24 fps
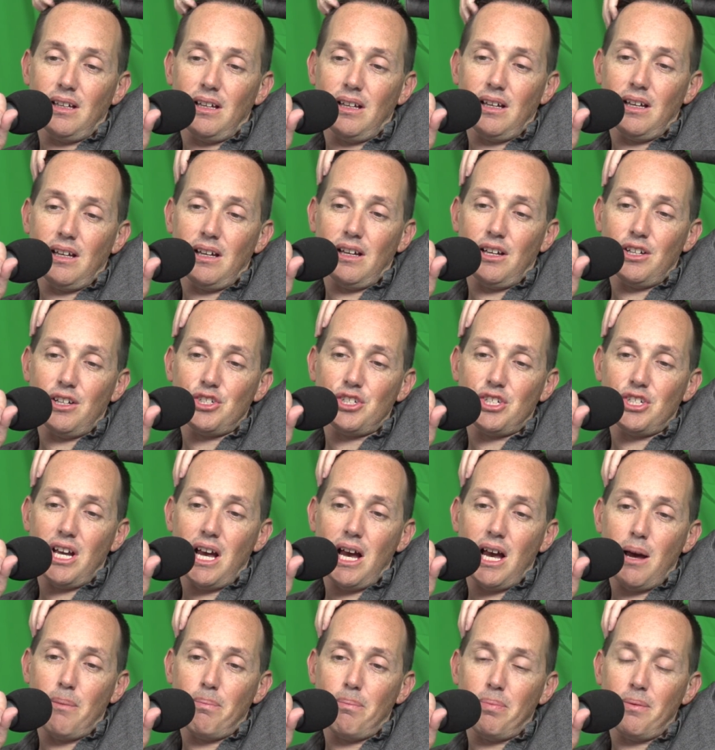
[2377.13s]
a
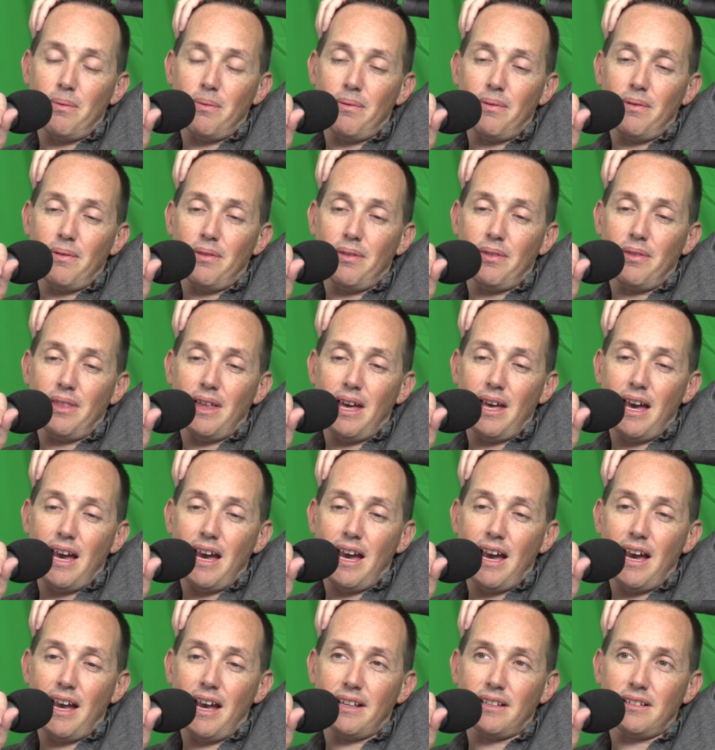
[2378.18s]
shop
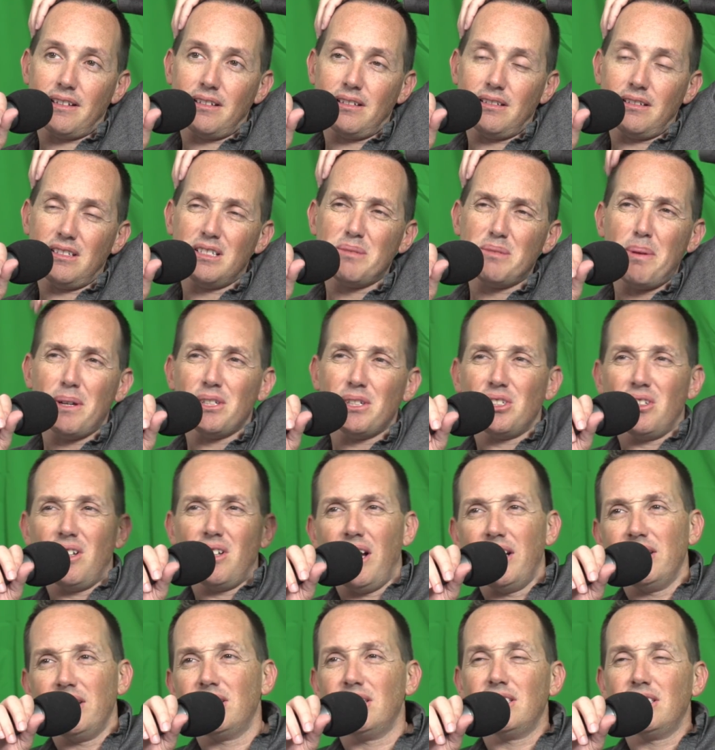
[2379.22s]
that
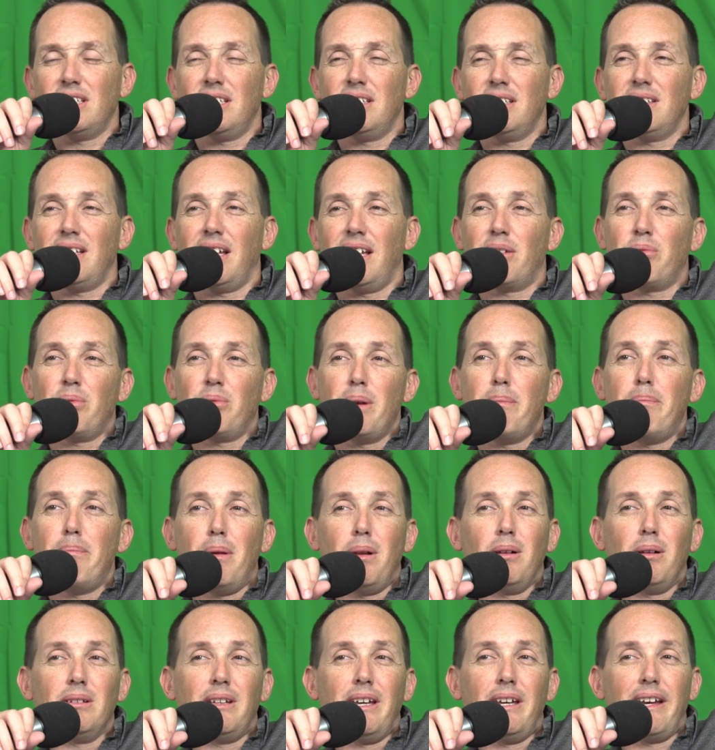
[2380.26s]
specializes in like
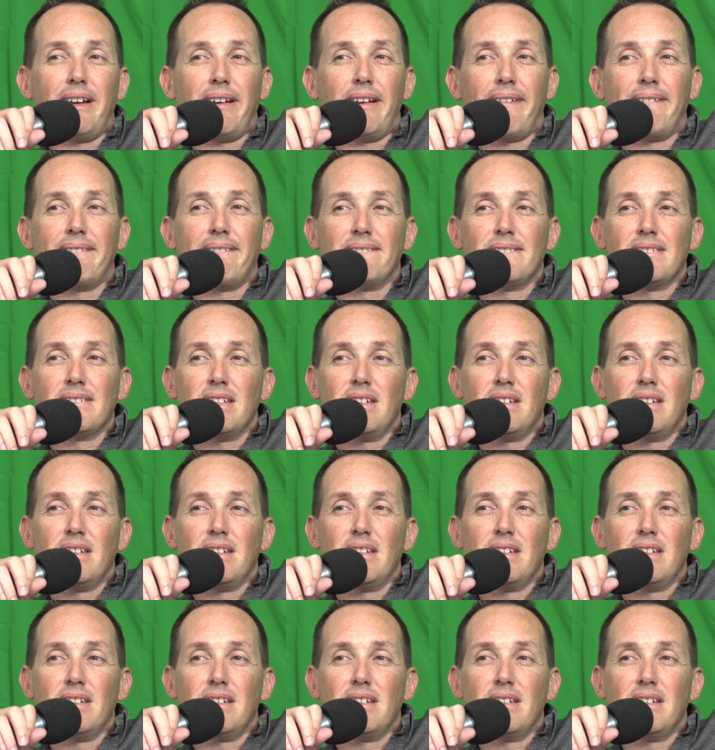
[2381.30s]
rebuilding